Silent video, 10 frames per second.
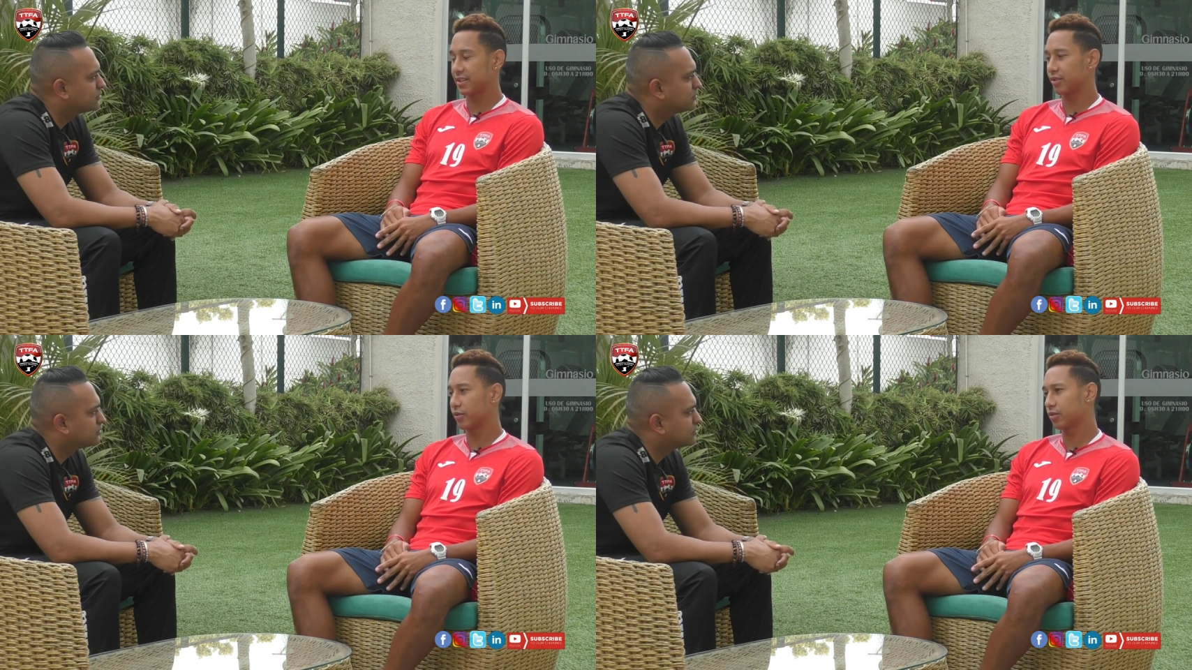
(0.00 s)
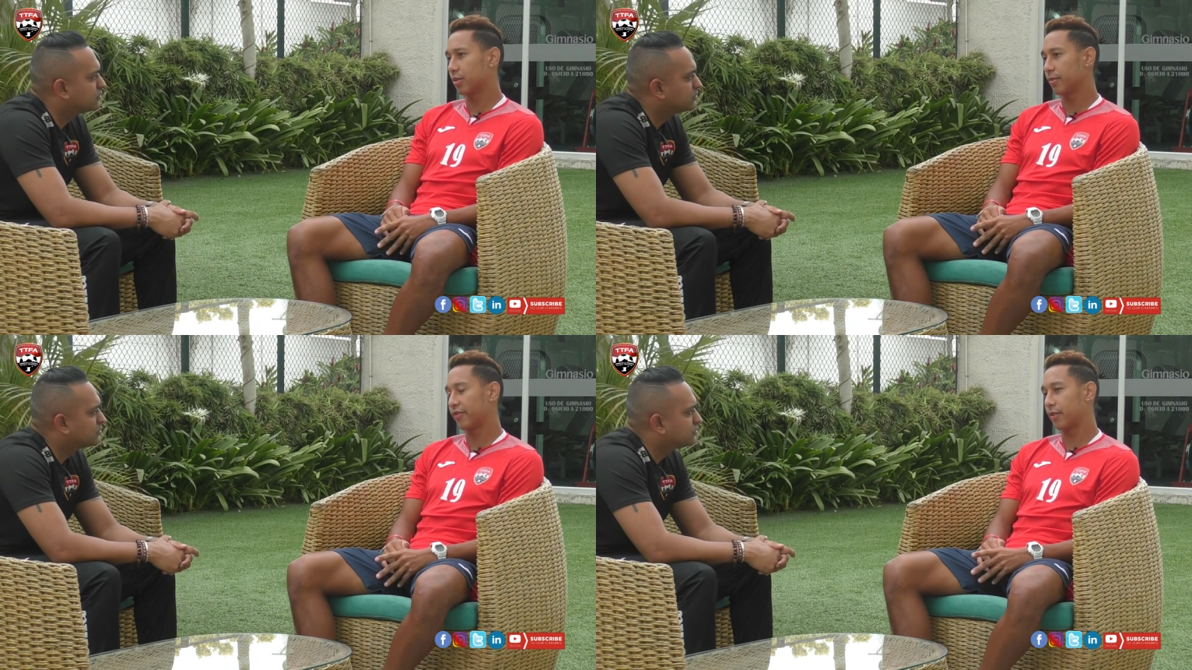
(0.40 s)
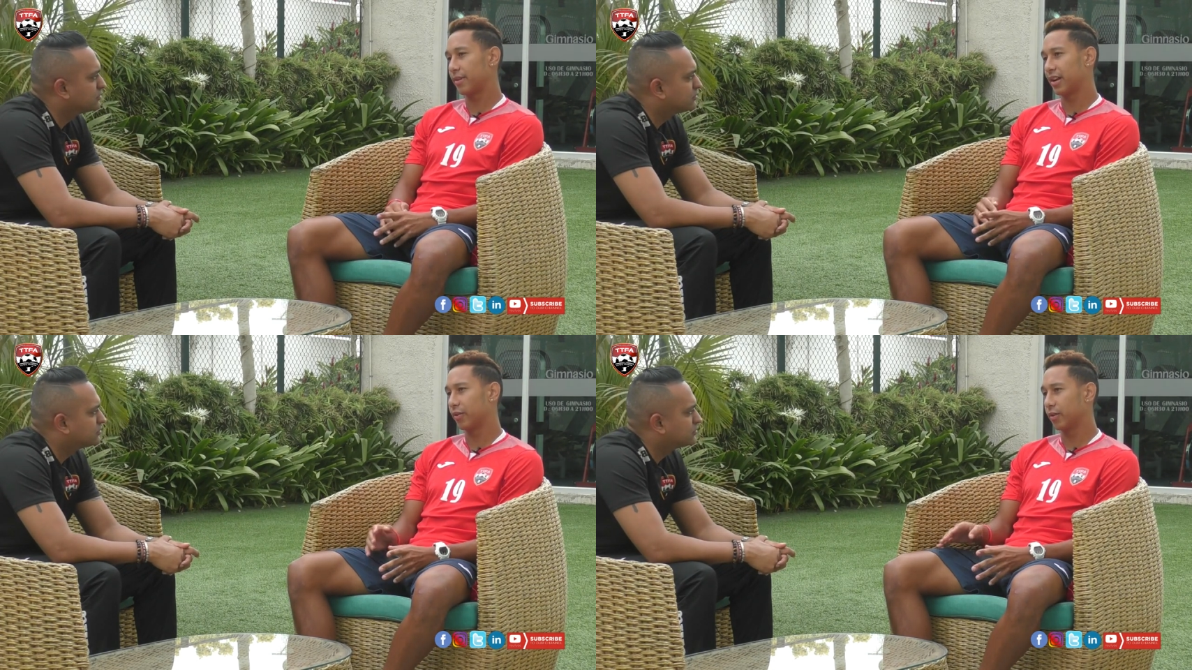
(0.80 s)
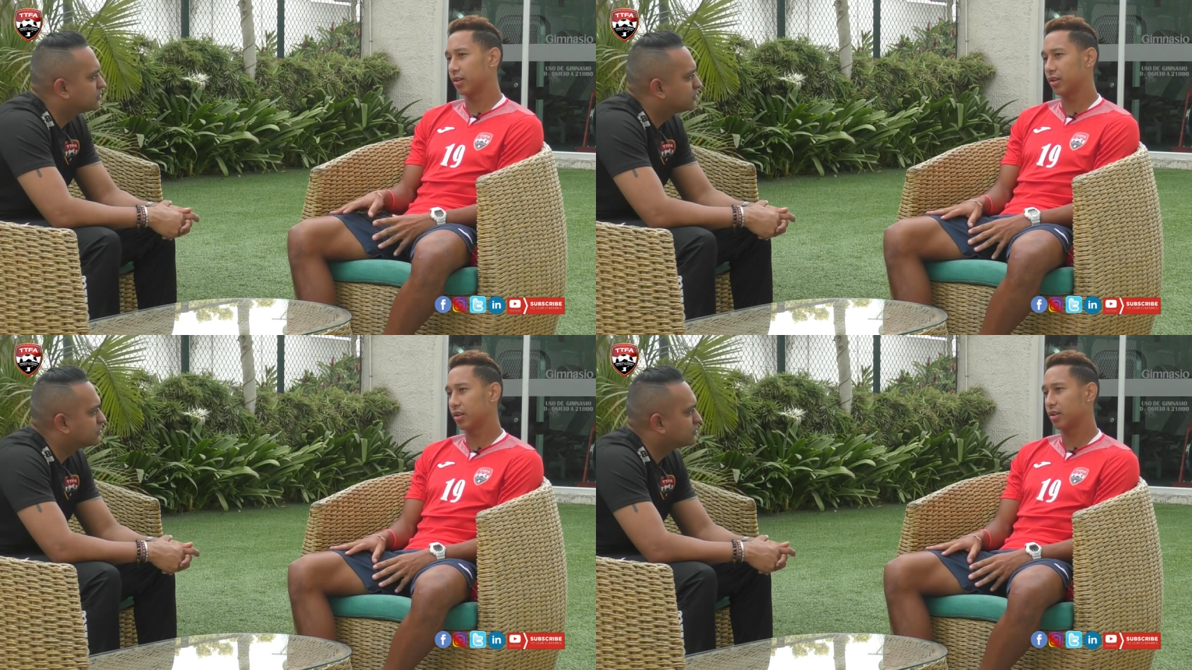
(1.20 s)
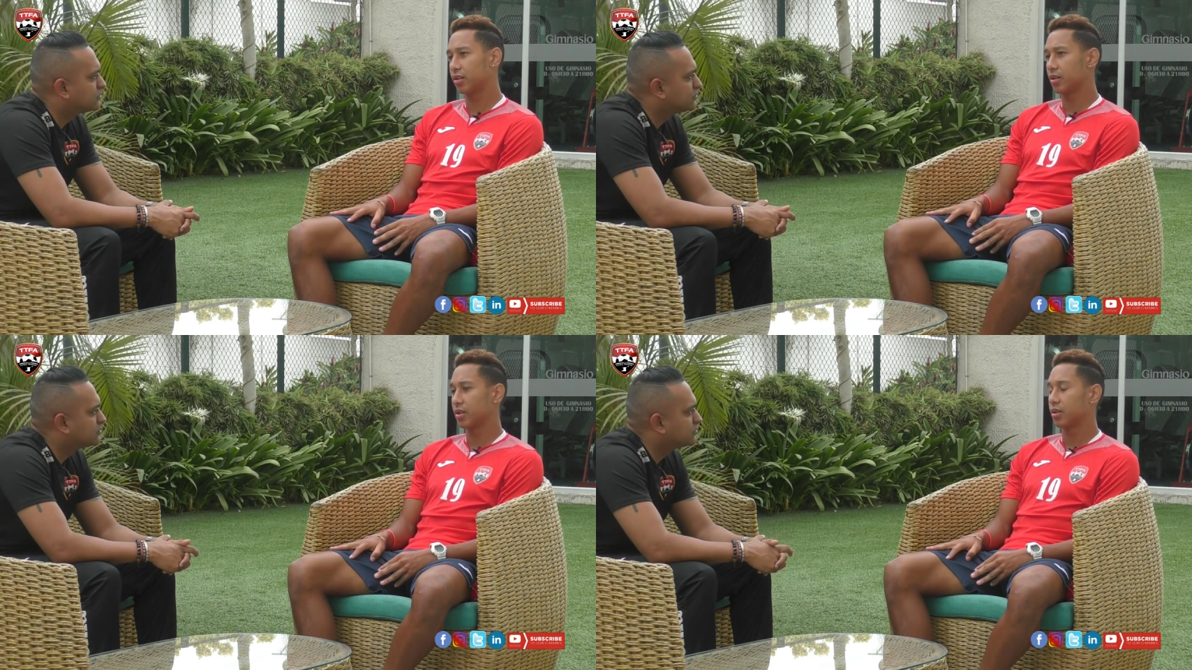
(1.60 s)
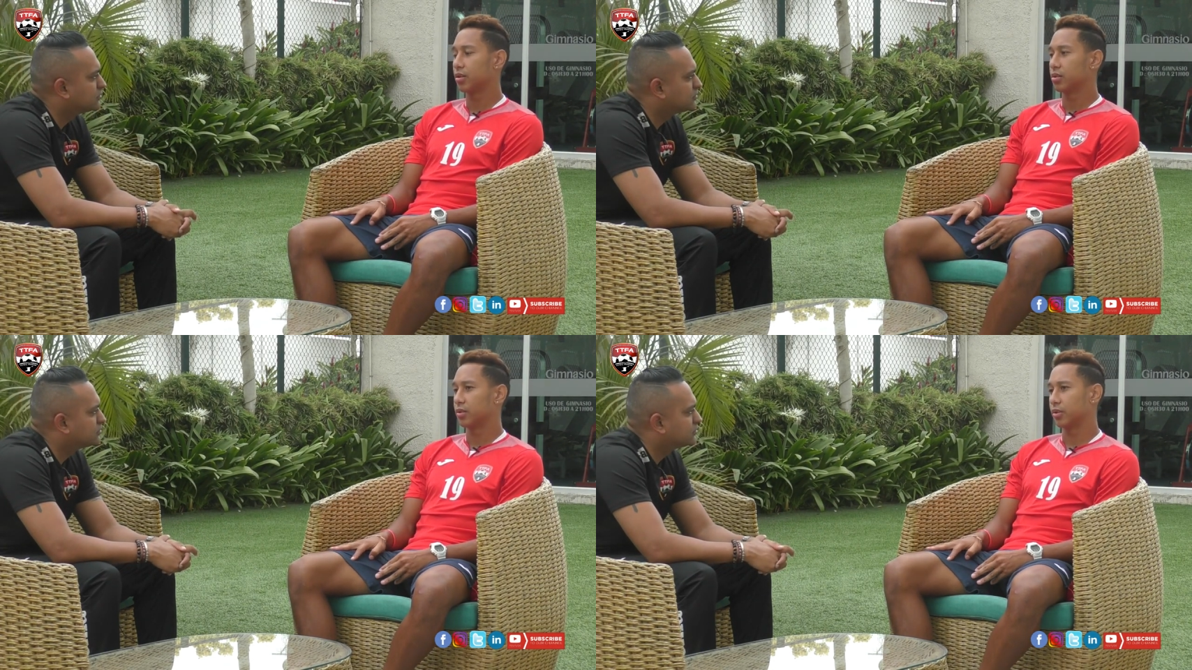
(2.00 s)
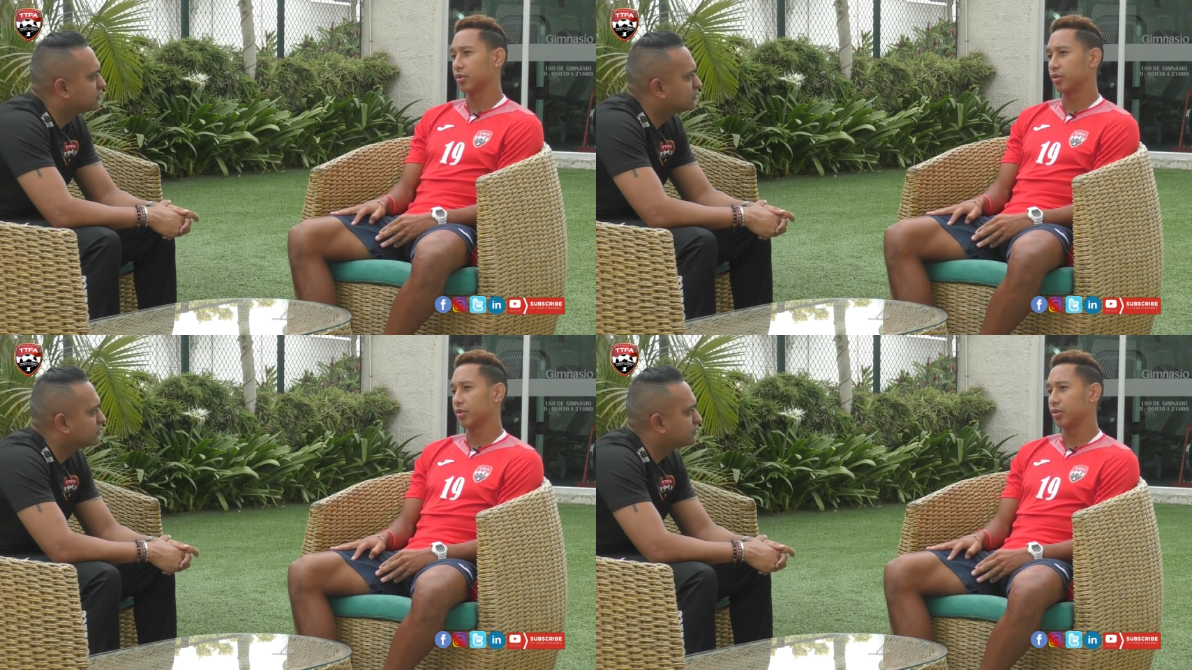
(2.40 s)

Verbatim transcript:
Speaker 1: you know, coming from Anguilla. You know,